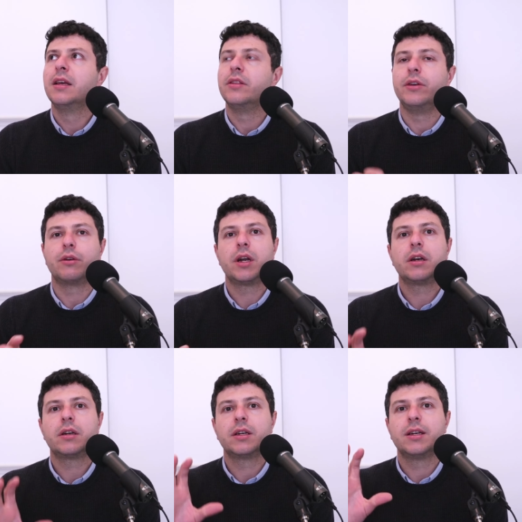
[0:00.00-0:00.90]
there
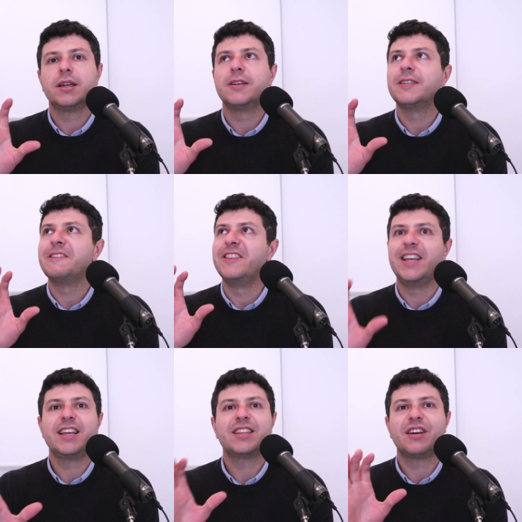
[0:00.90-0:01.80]
are uh,
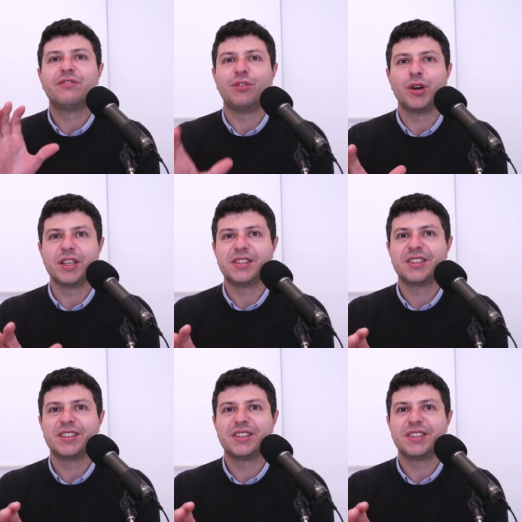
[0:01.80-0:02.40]
data voids.